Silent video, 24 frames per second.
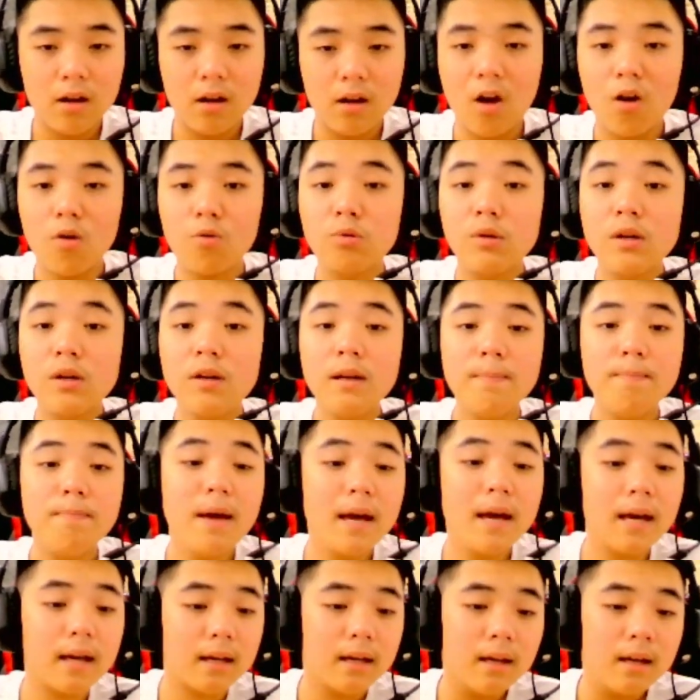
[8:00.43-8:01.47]
or really
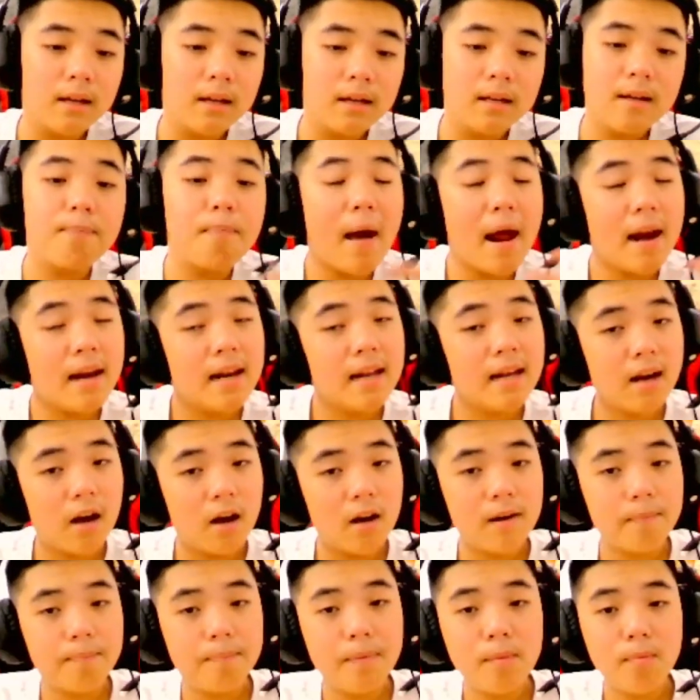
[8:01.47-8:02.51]
big depending
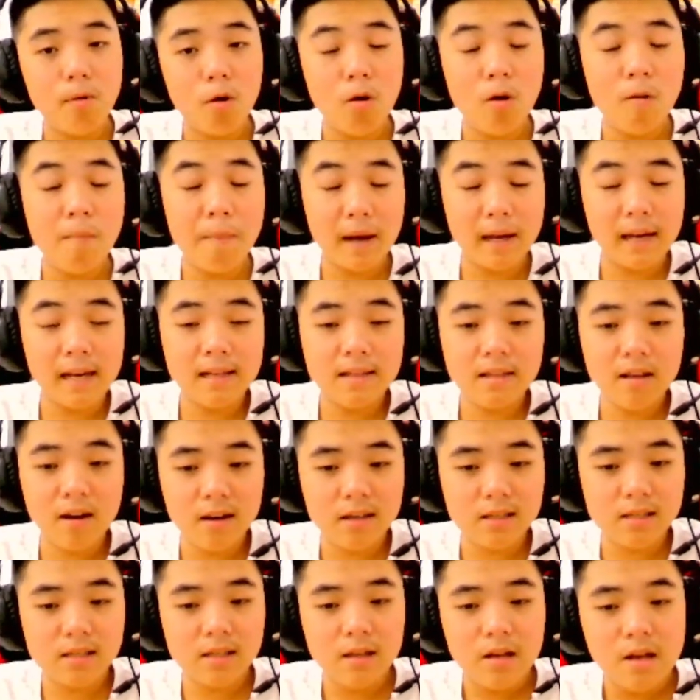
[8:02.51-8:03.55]
on the people who making
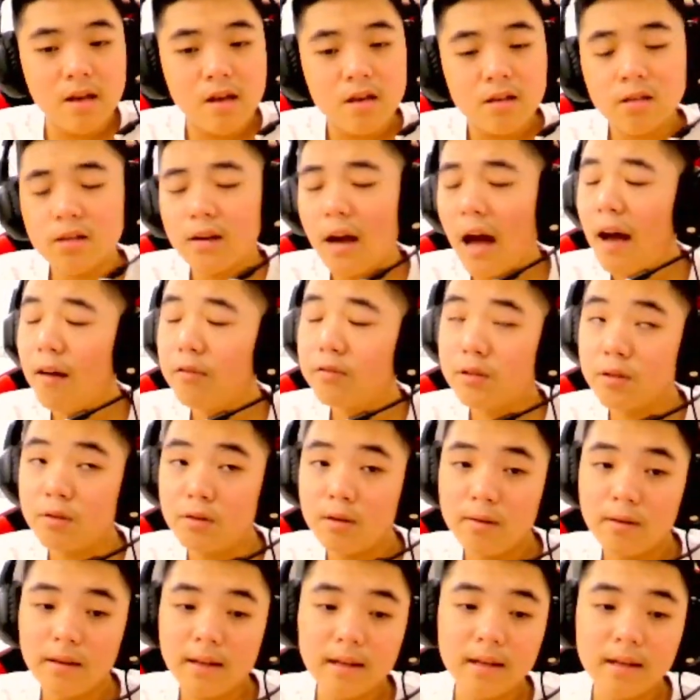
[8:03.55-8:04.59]
choice. So
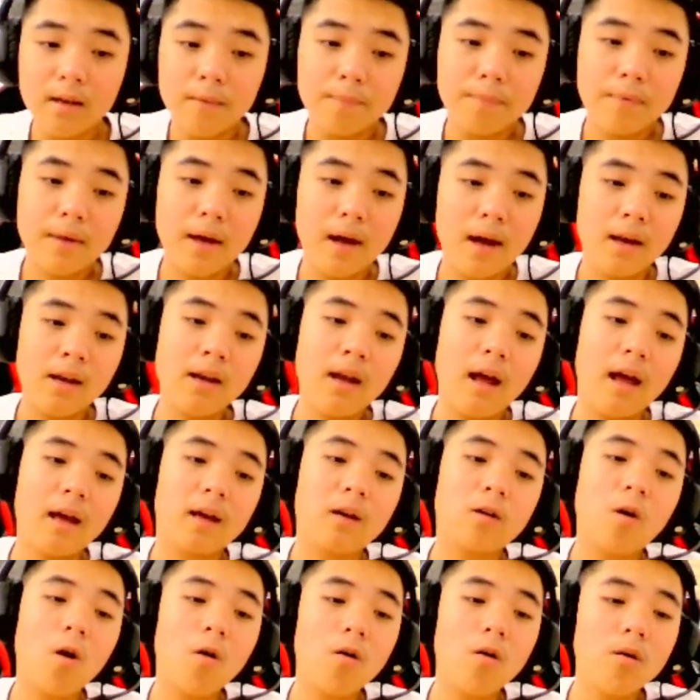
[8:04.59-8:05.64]
absolutely, then
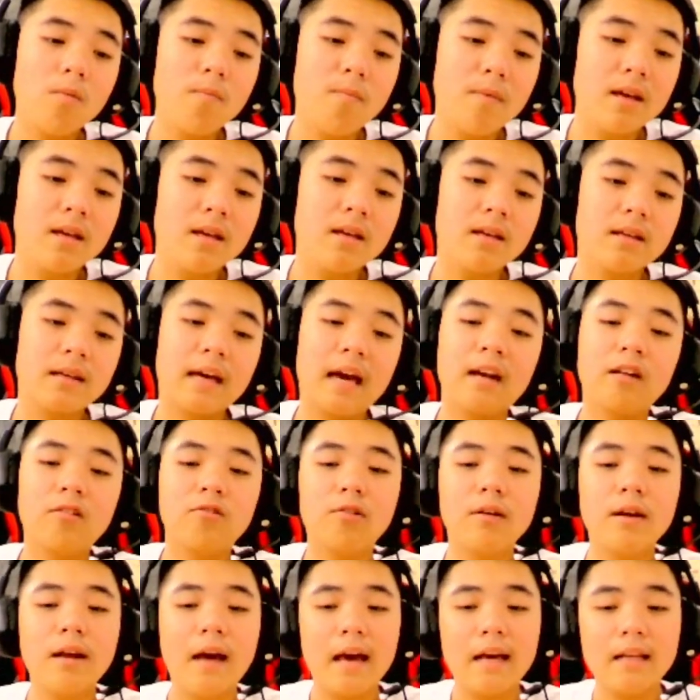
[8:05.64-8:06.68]
economy can
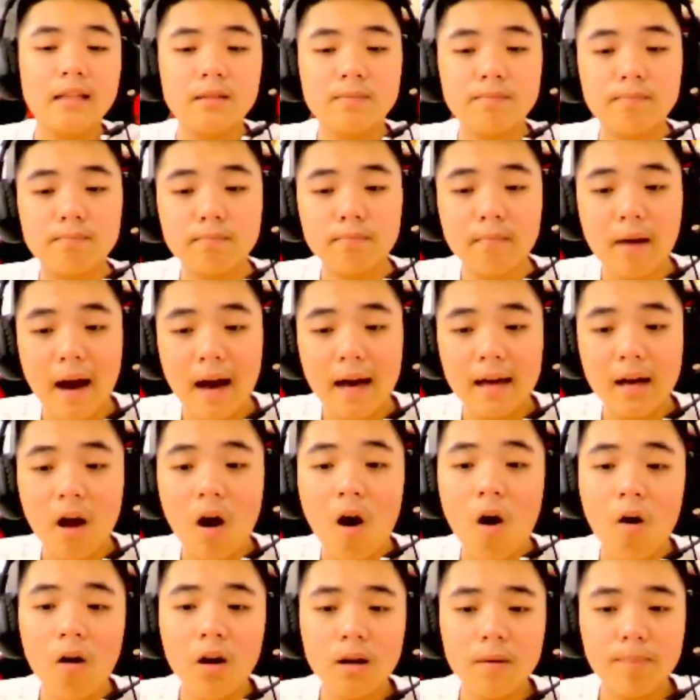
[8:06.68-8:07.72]
create by
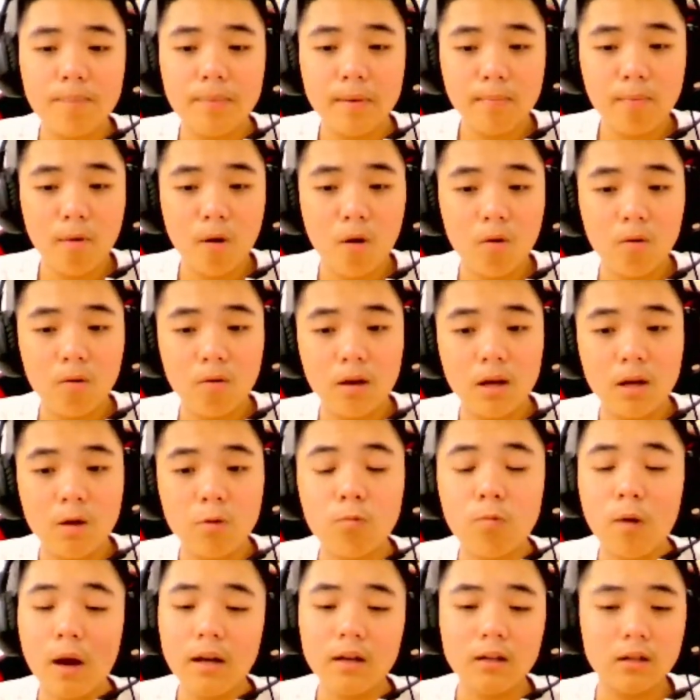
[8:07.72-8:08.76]
all the people
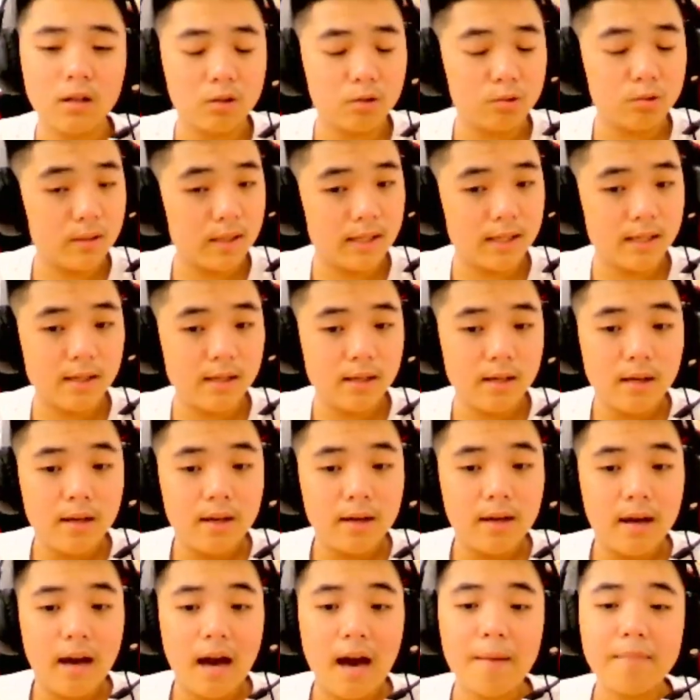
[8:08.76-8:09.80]
in one country.
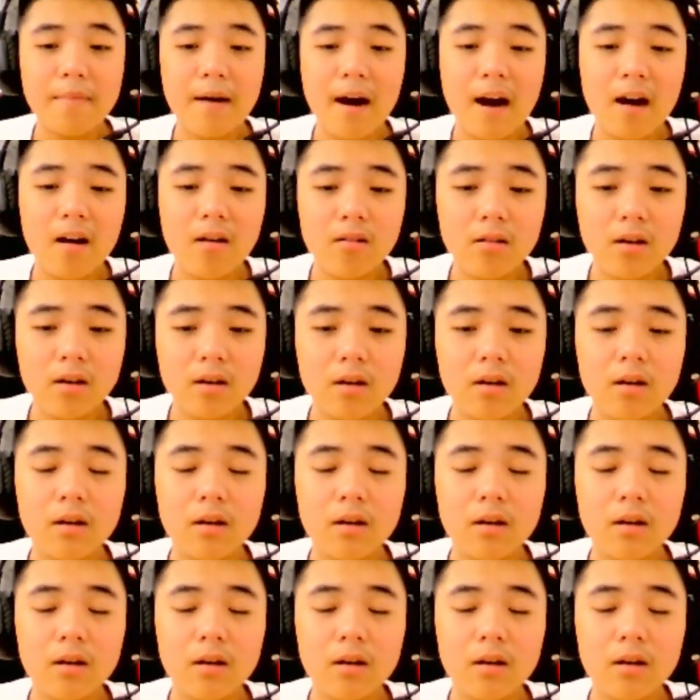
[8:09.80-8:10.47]
About